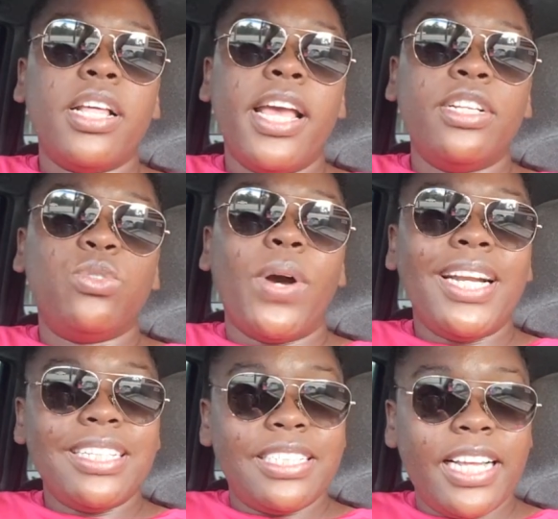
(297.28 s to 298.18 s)
and to
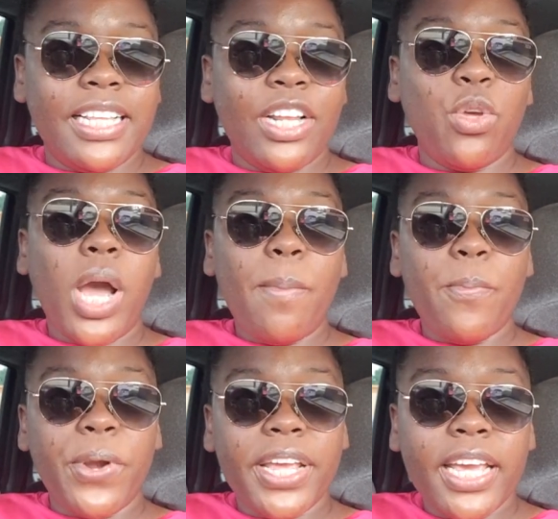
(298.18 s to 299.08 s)
understand that your
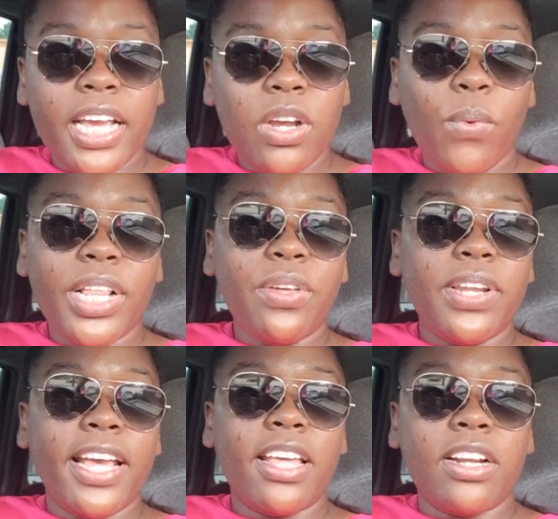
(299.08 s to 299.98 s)
upbringing, whether you
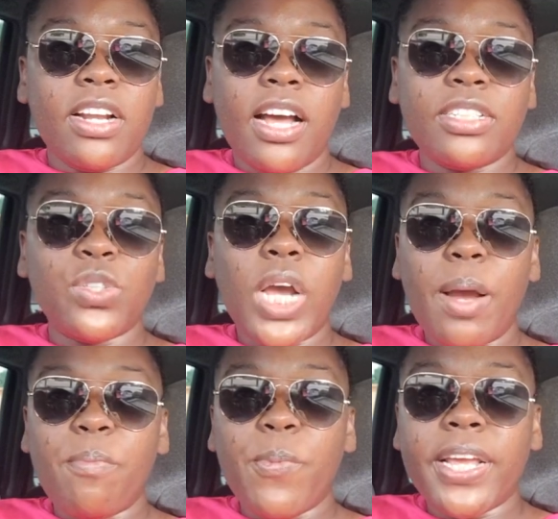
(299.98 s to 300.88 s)
like it or not, your
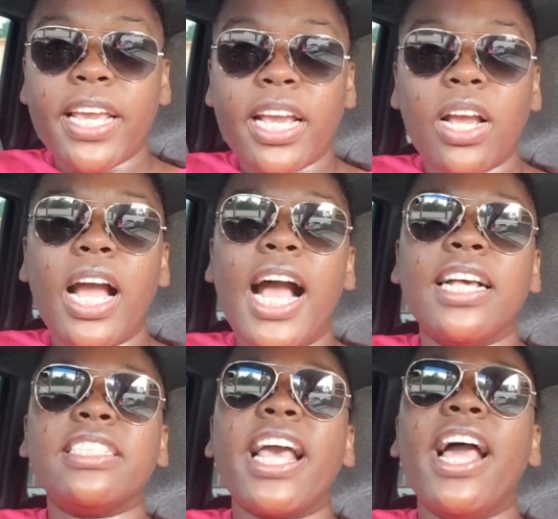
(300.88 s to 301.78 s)
upbringing
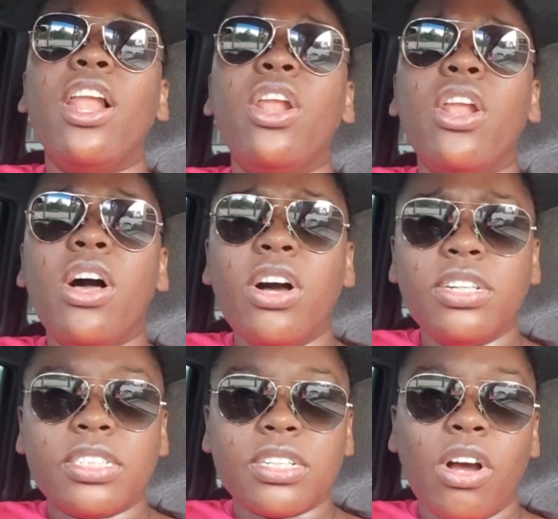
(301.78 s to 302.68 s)
has
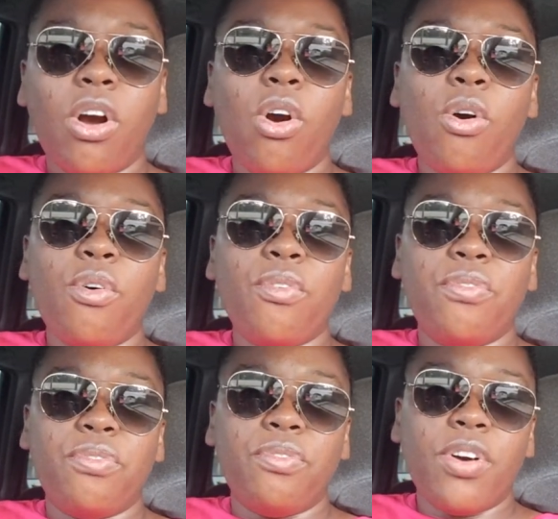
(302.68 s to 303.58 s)
of
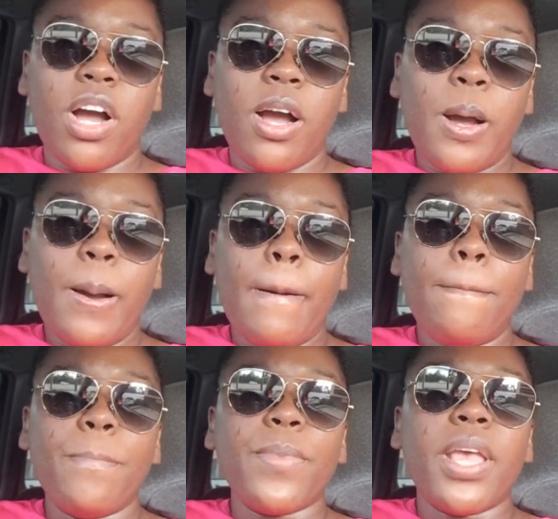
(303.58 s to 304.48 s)

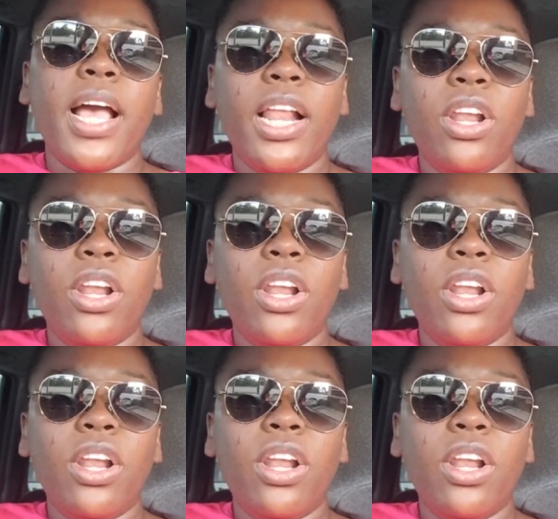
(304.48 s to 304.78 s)
a